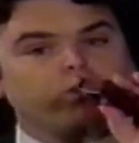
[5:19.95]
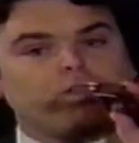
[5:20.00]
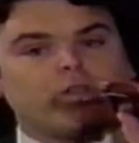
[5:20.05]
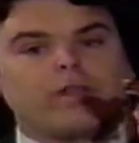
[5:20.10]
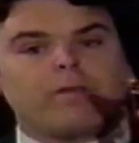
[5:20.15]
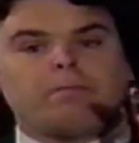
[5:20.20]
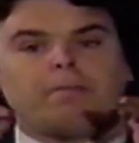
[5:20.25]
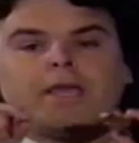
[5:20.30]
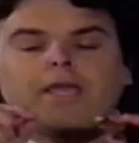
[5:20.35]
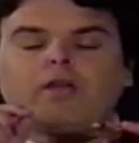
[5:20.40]

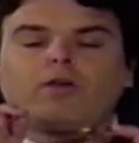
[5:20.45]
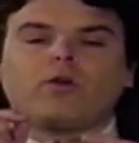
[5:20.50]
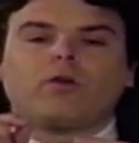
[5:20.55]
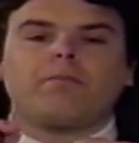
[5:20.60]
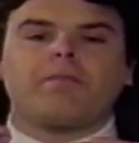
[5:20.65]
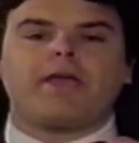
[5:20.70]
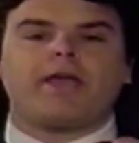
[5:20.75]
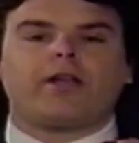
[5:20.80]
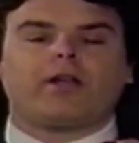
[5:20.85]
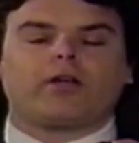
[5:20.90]
So they make
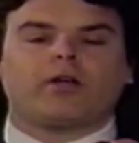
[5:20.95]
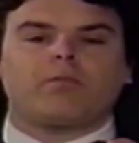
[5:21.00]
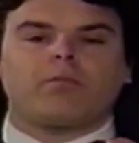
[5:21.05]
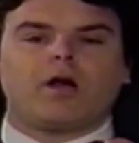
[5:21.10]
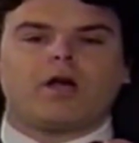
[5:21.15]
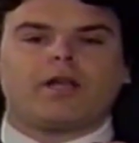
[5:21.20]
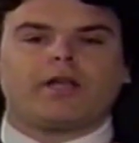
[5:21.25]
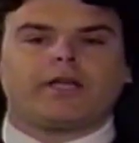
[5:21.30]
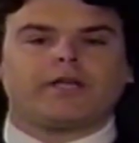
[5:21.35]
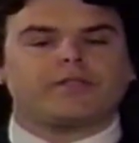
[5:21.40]
chromatic
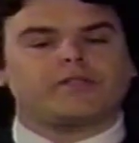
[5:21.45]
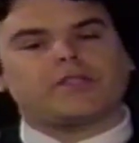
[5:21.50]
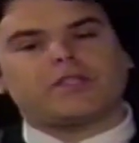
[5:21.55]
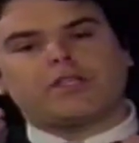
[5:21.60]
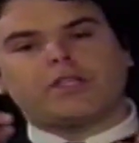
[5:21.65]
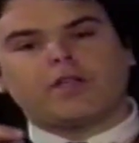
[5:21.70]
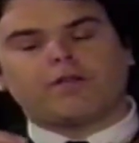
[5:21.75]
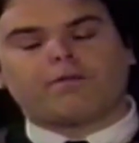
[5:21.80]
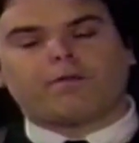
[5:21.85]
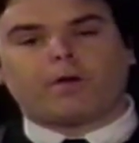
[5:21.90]
harmonicas
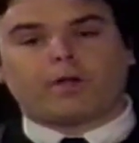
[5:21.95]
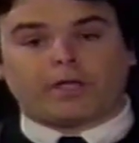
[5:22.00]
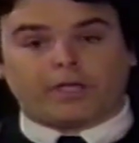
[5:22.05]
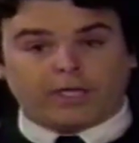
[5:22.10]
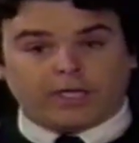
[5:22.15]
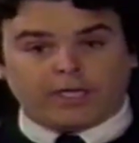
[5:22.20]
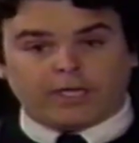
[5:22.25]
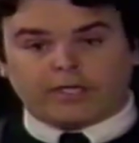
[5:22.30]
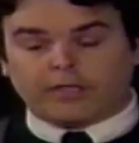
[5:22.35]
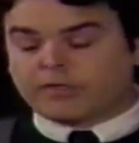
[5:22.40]
in different
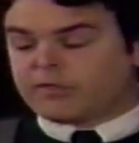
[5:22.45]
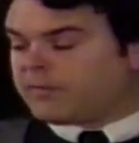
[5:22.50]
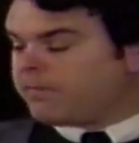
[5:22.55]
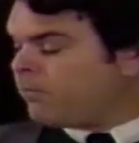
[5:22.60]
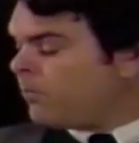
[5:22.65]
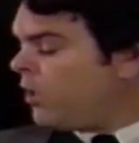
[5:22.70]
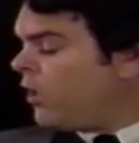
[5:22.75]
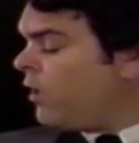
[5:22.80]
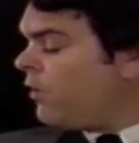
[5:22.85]
keys.